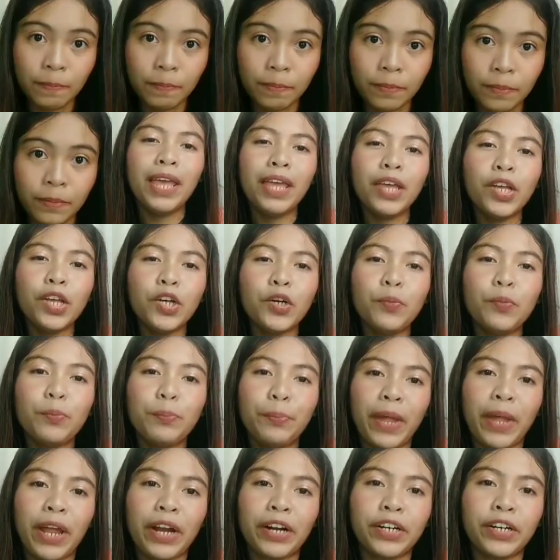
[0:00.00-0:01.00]
Being
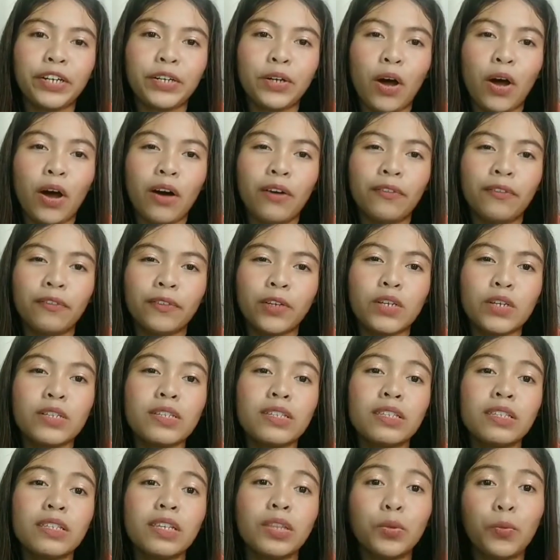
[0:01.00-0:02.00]
compared of
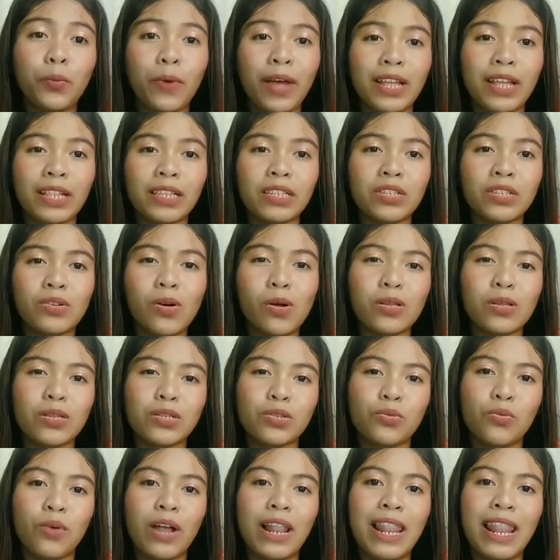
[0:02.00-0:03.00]
constituents
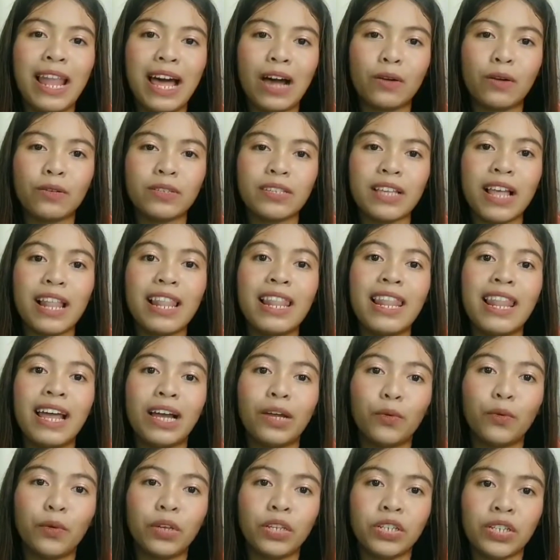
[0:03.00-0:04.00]
also allows
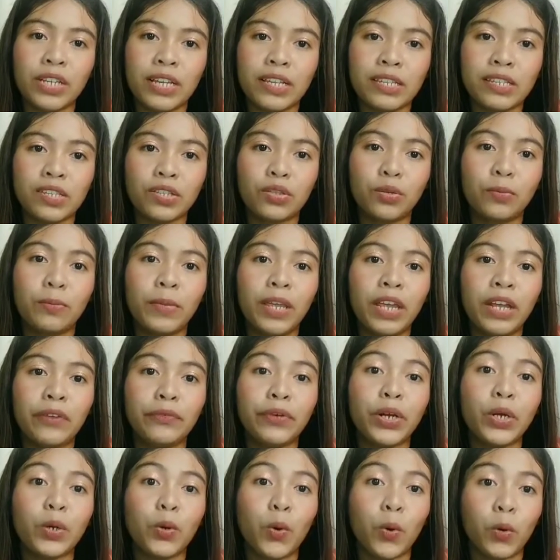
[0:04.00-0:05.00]
languages to be
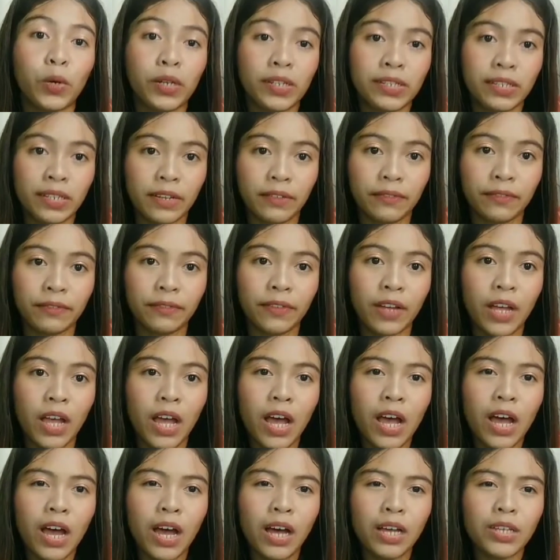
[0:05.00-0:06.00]
recursive.
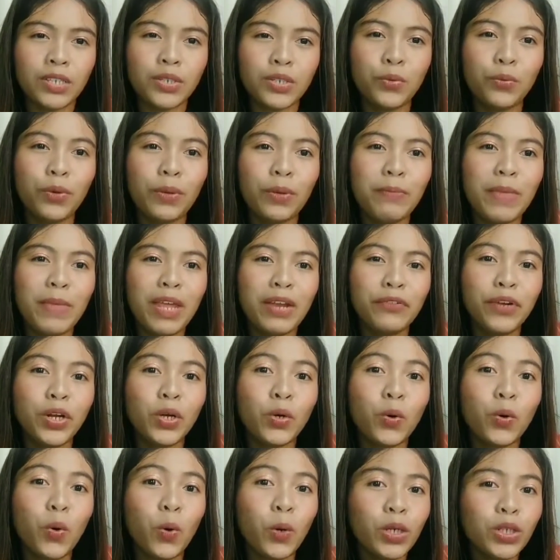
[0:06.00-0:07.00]
So we mean
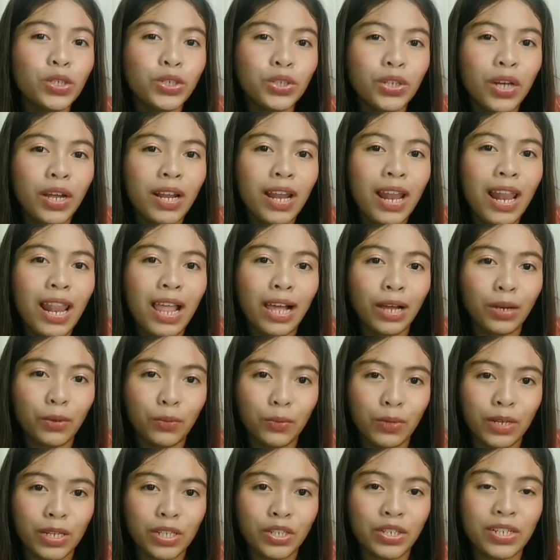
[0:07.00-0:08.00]
recursion
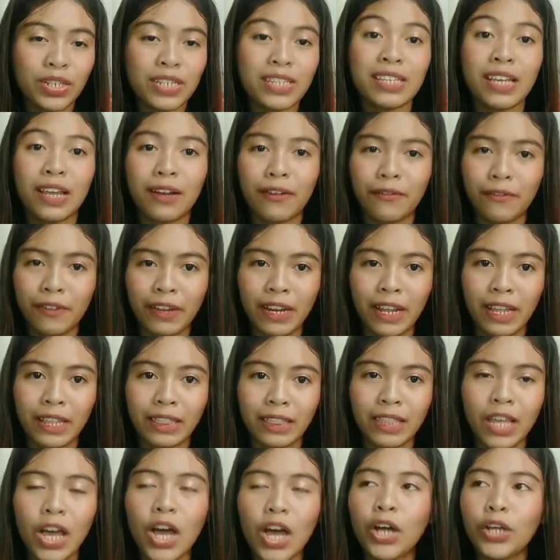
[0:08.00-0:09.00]
language is infinite.
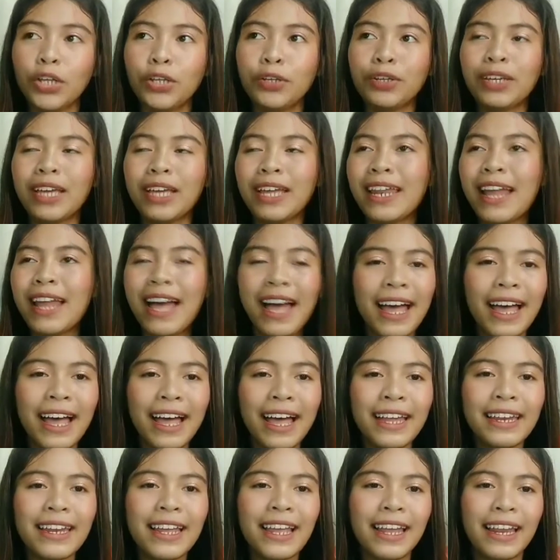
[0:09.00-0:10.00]
You can
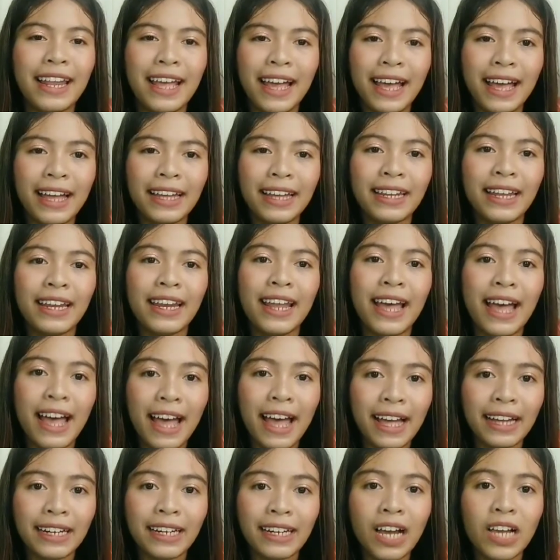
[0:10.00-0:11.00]
add and add and
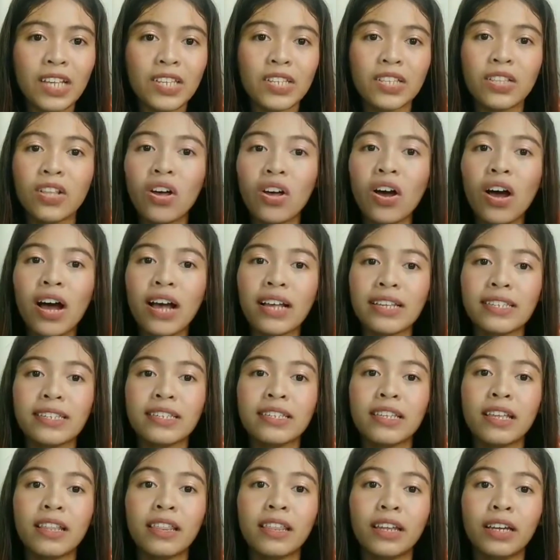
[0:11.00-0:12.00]
add as long
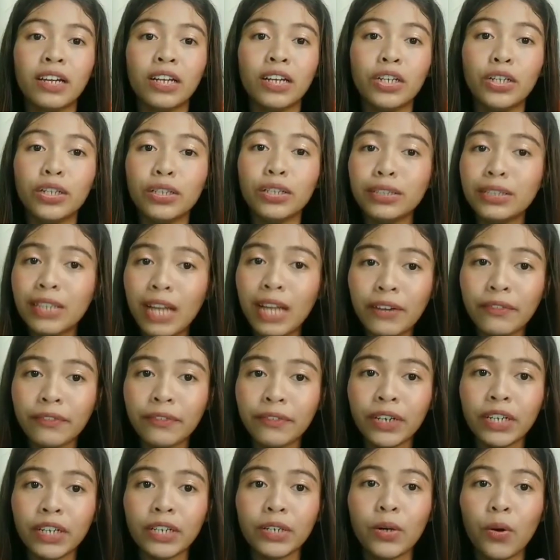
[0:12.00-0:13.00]
as you'll
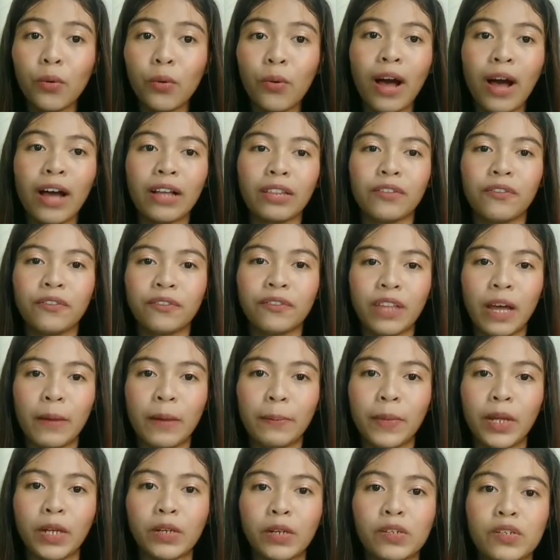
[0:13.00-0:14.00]
never go out of
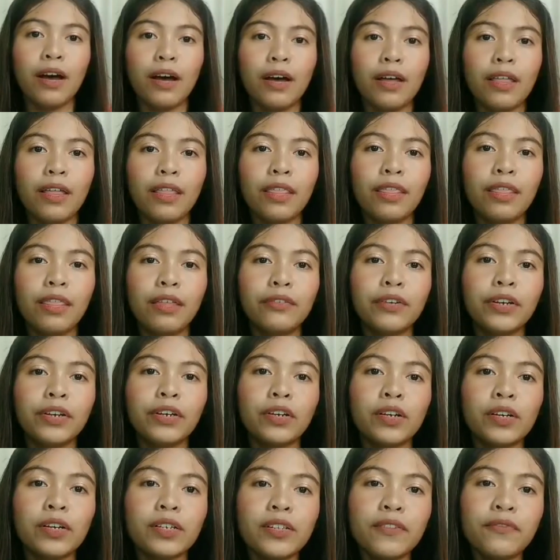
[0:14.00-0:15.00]
topic. The
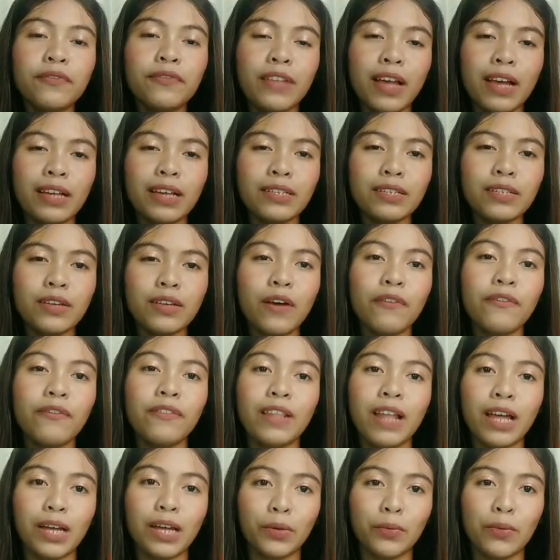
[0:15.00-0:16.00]
recursiveness
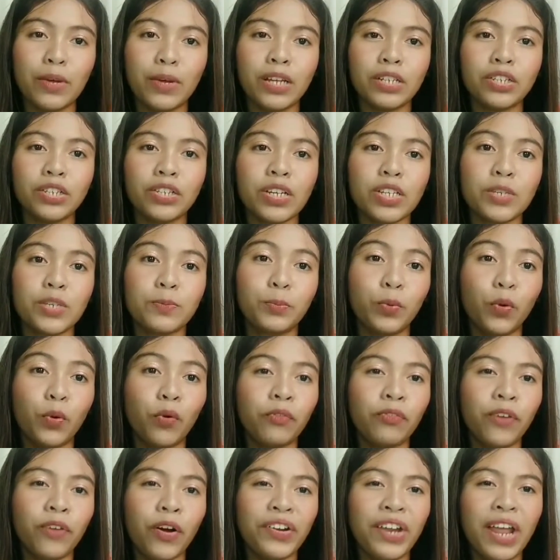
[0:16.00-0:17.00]
of language has
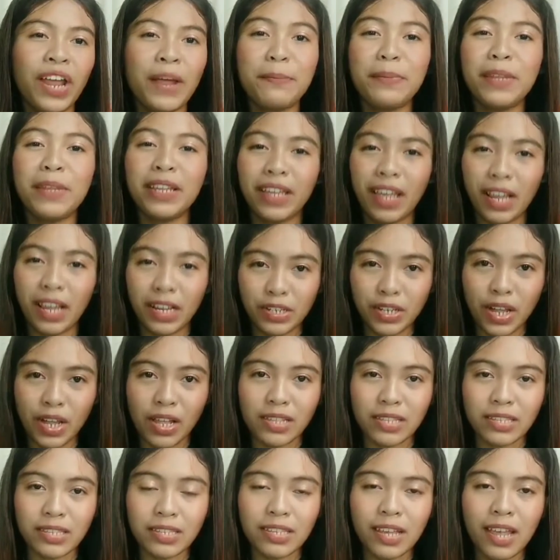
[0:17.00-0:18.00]
profound
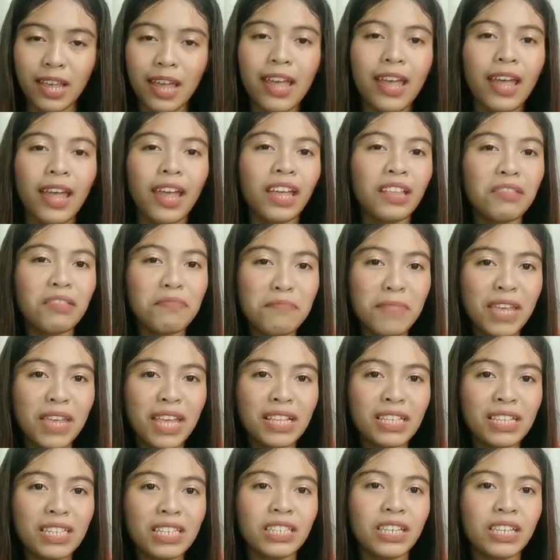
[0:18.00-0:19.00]
implications. It
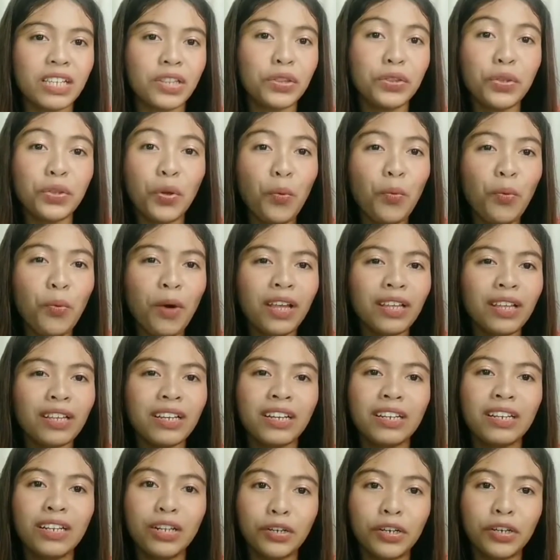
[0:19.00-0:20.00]
means that no one
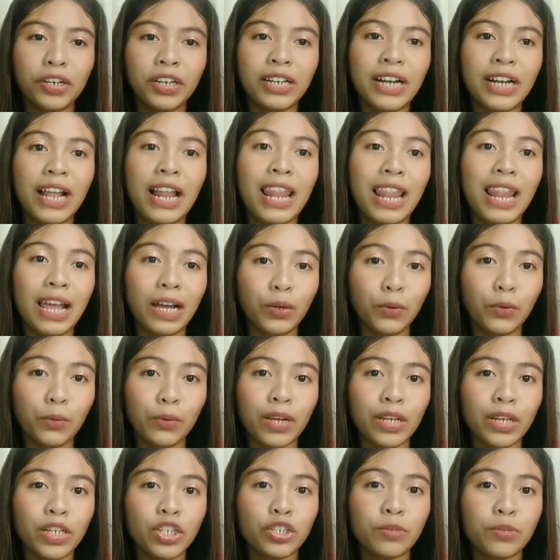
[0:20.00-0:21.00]
can learn a
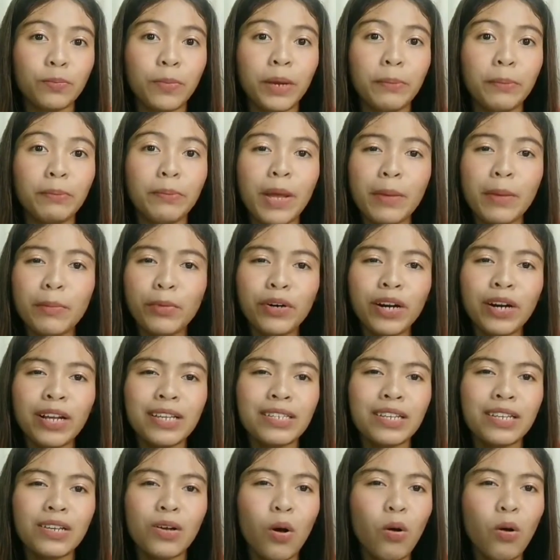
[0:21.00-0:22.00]
language by
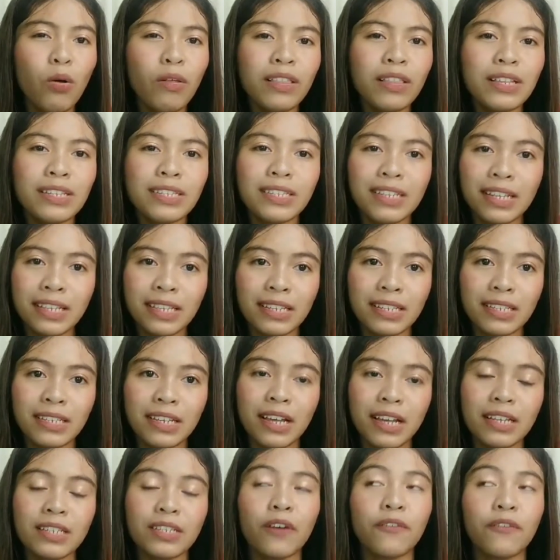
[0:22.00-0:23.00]
memorizing all the
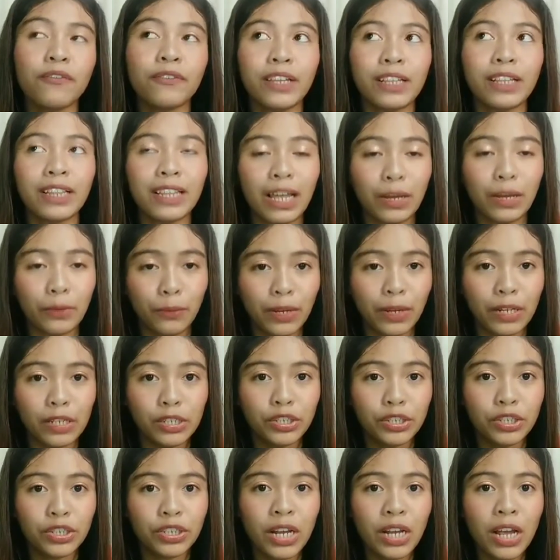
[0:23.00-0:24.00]
sentences of that
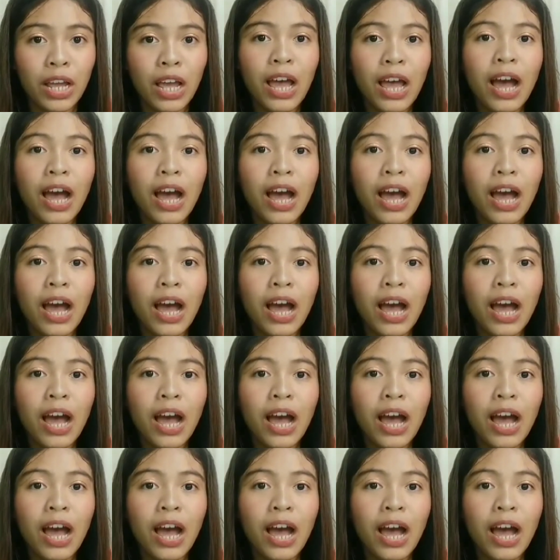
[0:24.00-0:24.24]
language.